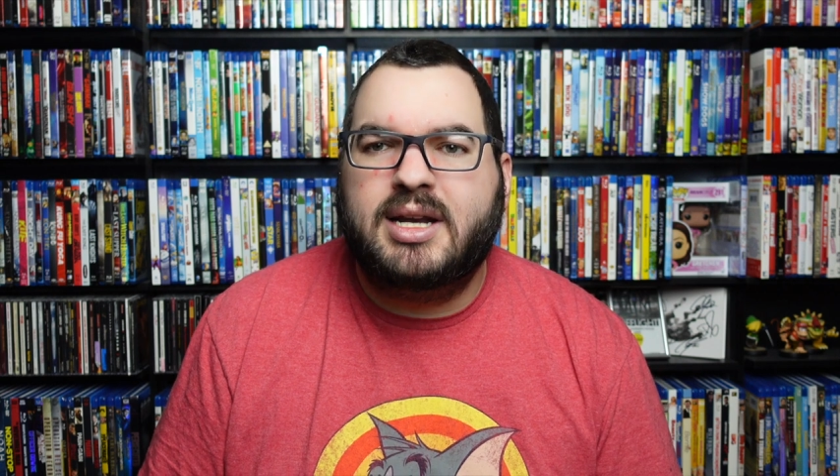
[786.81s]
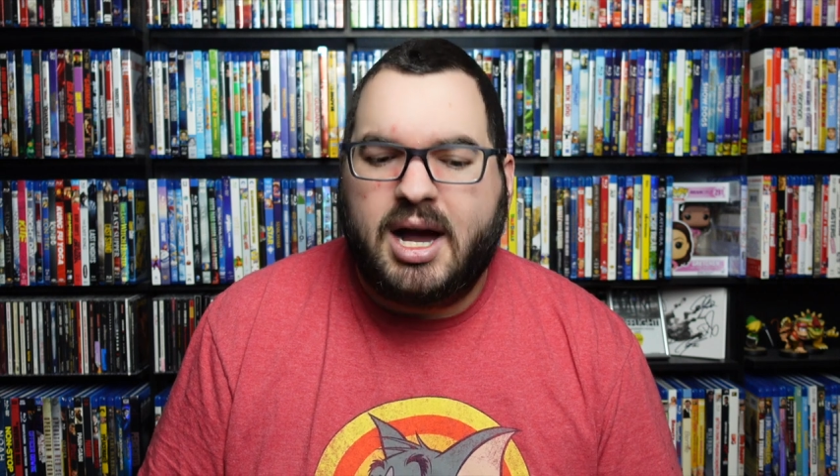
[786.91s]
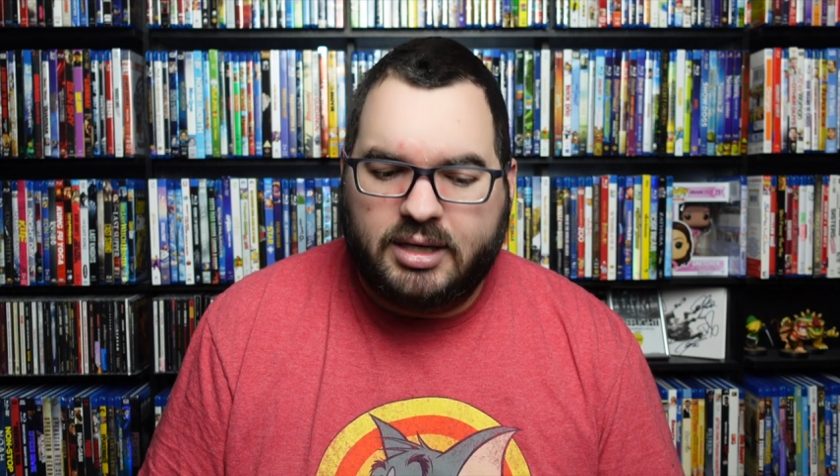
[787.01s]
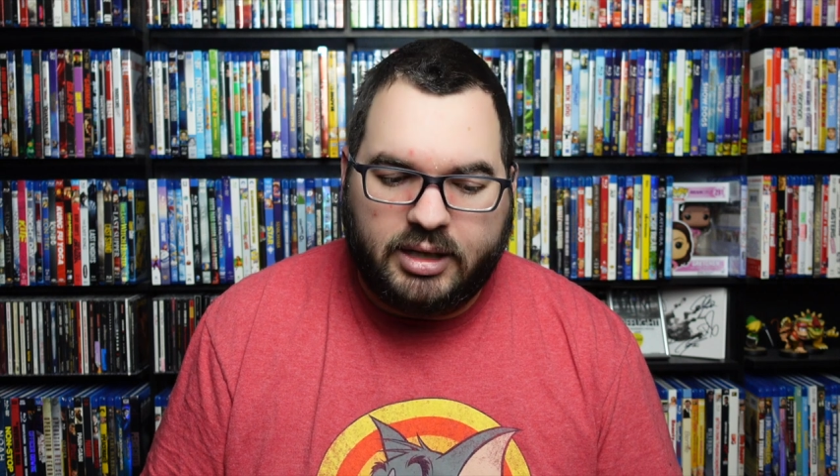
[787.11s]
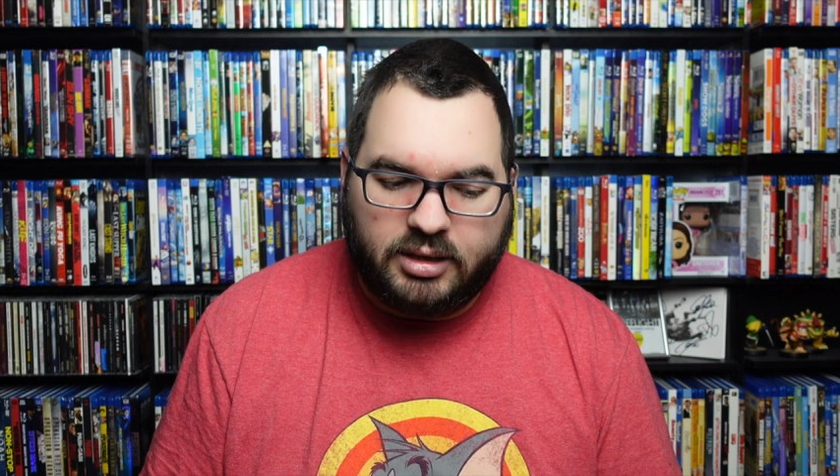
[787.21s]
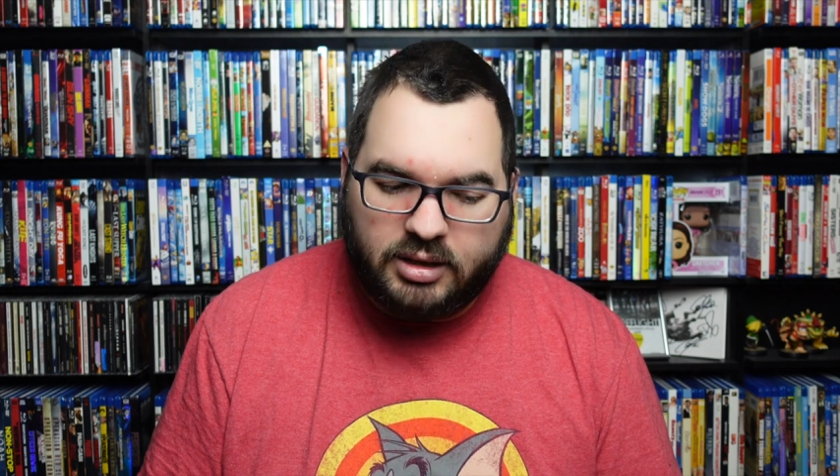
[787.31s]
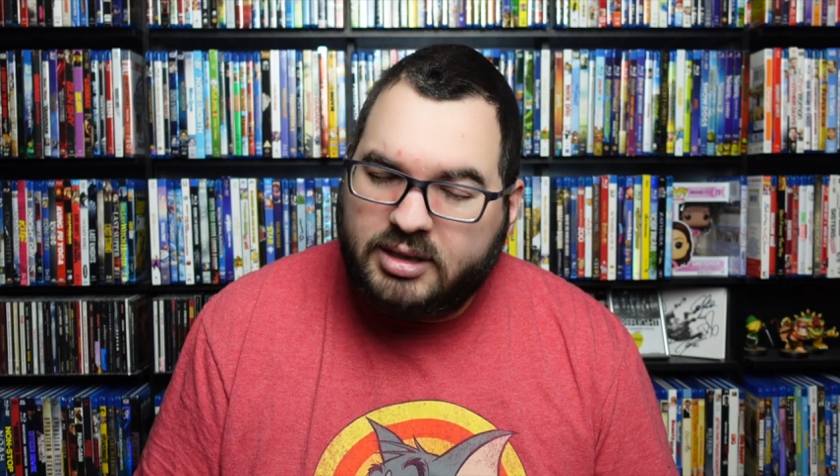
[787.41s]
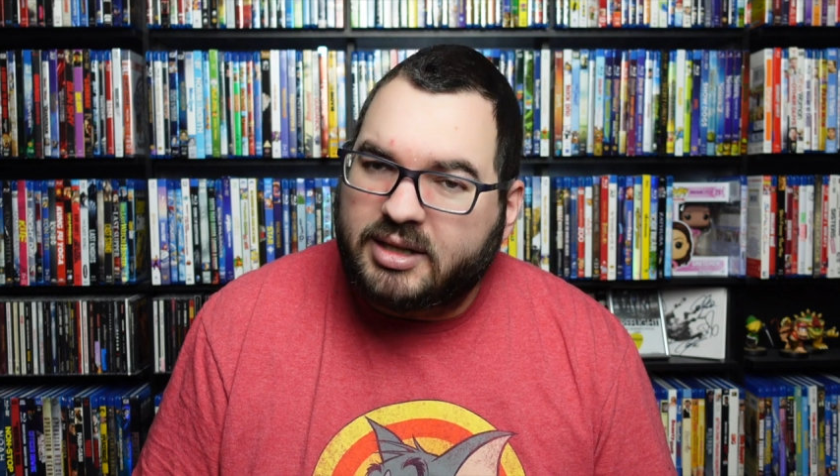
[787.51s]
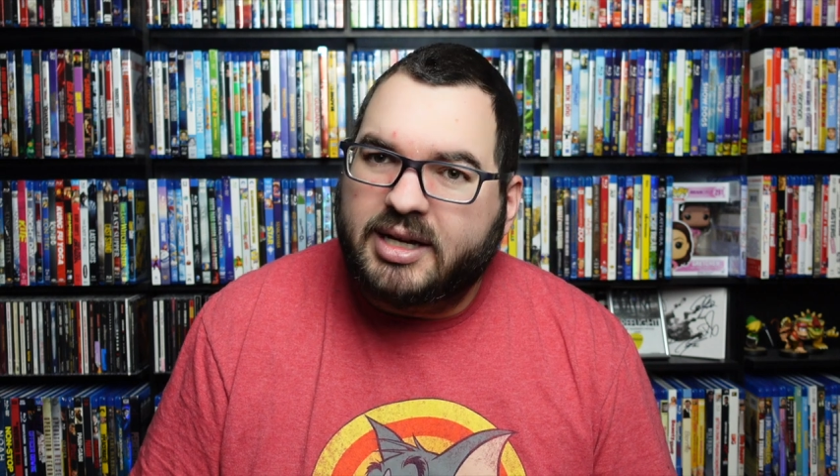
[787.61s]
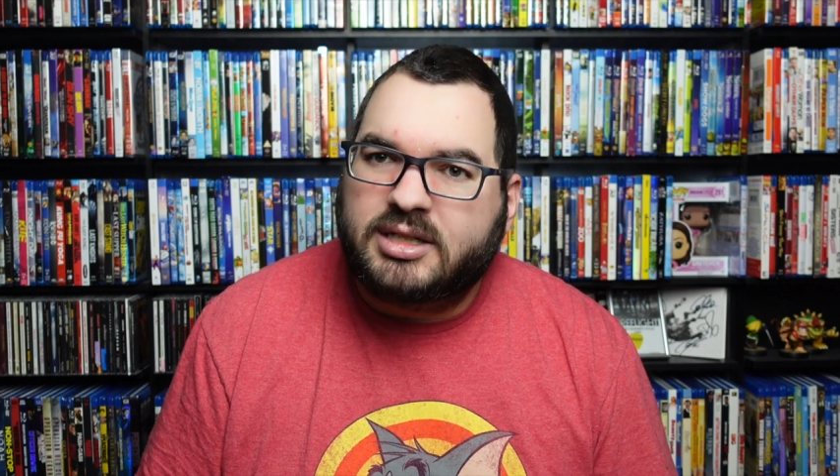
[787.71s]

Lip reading: not nearly to the